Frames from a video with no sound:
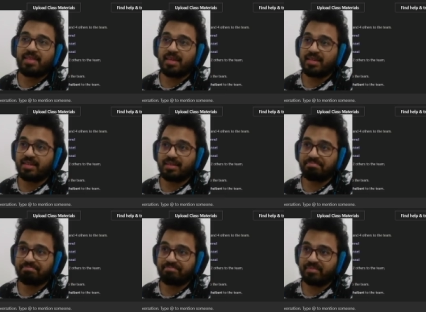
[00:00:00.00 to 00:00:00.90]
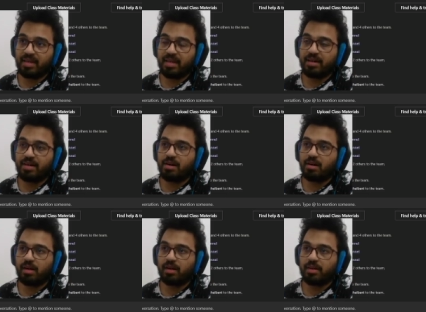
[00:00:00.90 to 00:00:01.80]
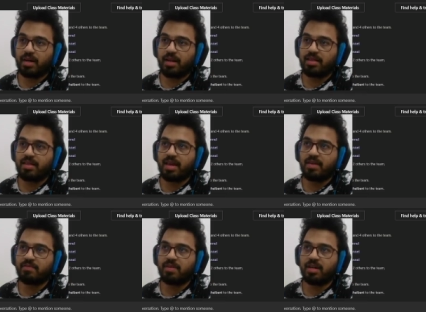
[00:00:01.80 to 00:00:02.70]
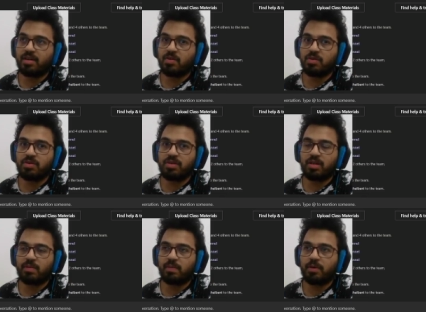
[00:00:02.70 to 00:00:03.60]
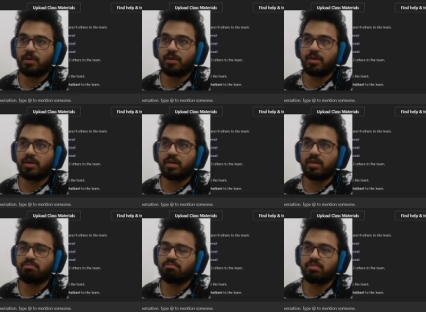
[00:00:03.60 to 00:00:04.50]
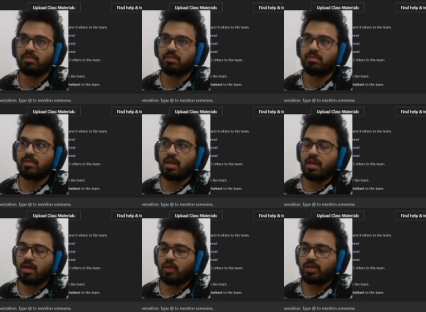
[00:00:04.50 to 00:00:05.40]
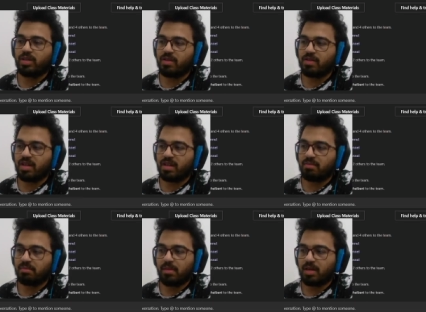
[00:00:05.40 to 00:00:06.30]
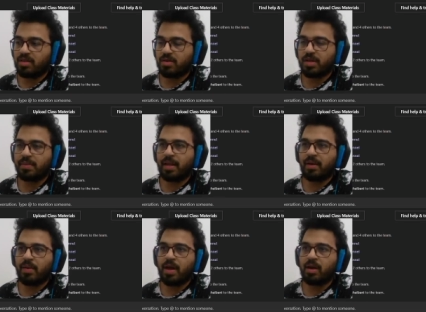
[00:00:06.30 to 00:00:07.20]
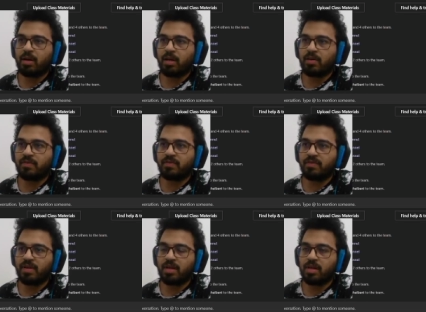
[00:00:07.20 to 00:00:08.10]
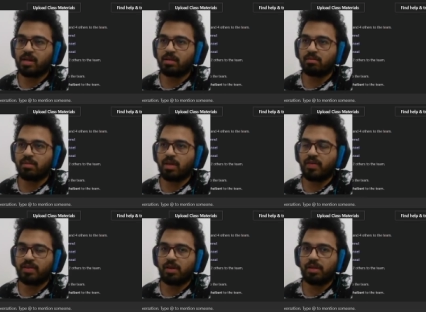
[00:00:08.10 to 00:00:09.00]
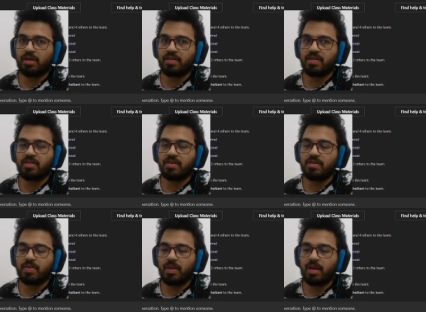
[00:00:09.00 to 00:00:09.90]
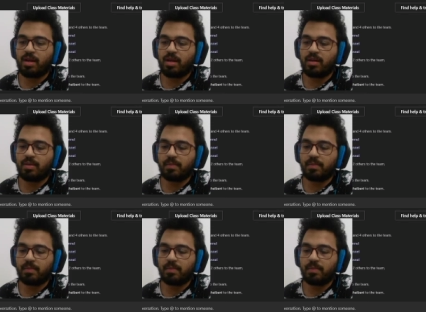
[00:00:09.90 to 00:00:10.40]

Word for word: they they are like unless they have not used the computer, which is e extremely rare, if um, if at all existent, then uh,